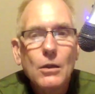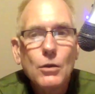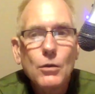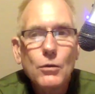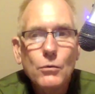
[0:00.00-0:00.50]

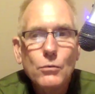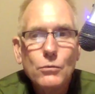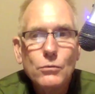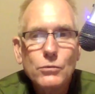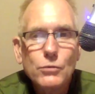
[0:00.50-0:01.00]

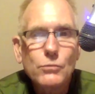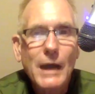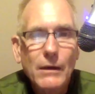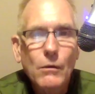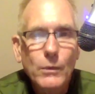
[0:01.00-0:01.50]
you do
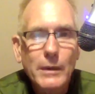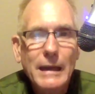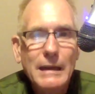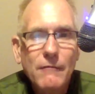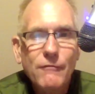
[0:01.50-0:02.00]
not owe
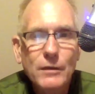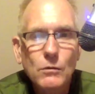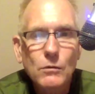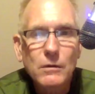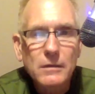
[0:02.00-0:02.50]
any
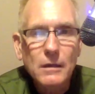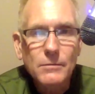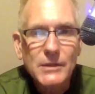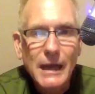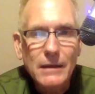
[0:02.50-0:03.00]
federal
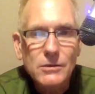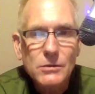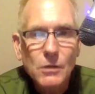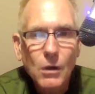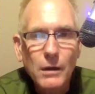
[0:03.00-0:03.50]
income
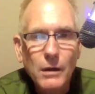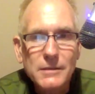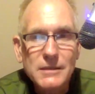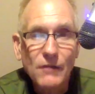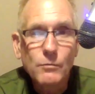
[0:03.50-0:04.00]
tax on
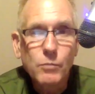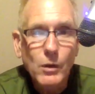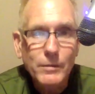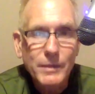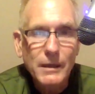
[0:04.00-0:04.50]

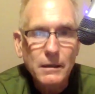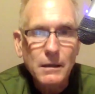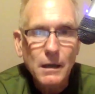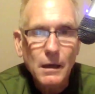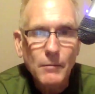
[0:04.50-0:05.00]
self-employment
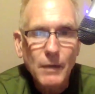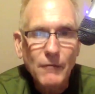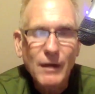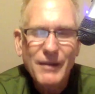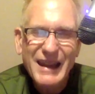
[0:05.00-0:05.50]
income of,
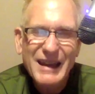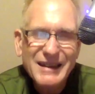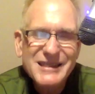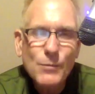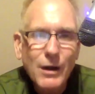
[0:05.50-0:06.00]
I think,
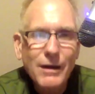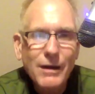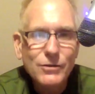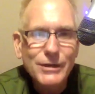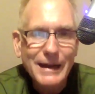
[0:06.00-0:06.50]
somewhere
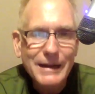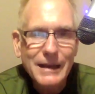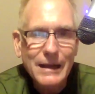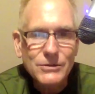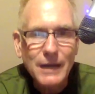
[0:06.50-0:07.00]

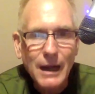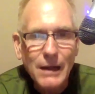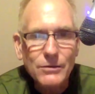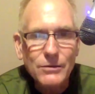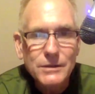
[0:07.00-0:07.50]

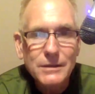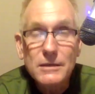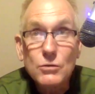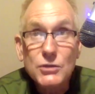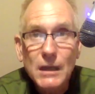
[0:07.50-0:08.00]
$109,000.
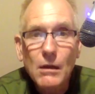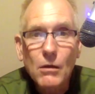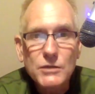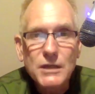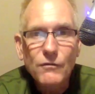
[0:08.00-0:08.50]
You still
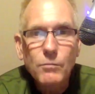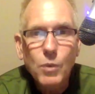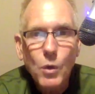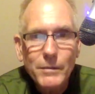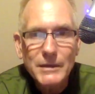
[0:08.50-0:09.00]
owe
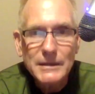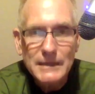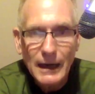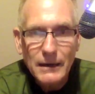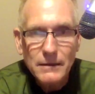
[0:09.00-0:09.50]
self-employment
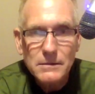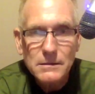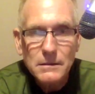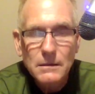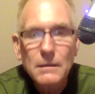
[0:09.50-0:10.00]

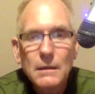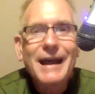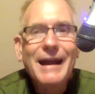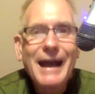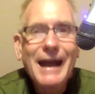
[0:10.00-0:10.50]
tax.
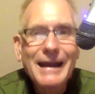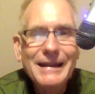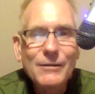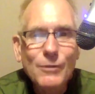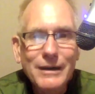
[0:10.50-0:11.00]
I
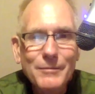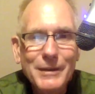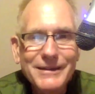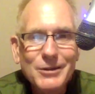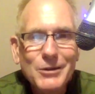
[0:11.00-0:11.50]
highly
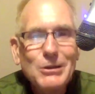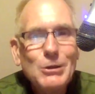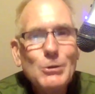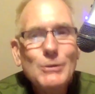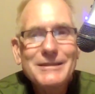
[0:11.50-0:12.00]
recommend
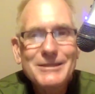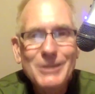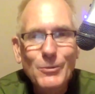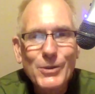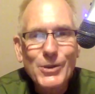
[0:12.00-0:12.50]
you
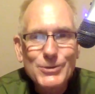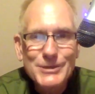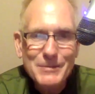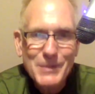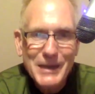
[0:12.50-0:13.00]
consult with your
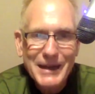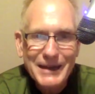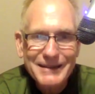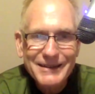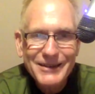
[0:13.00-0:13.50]

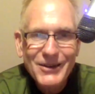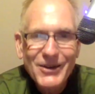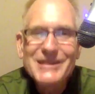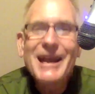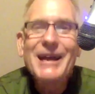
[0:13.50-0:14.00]
CPA,
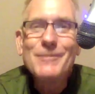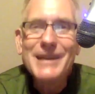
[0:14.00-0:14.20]
because yes.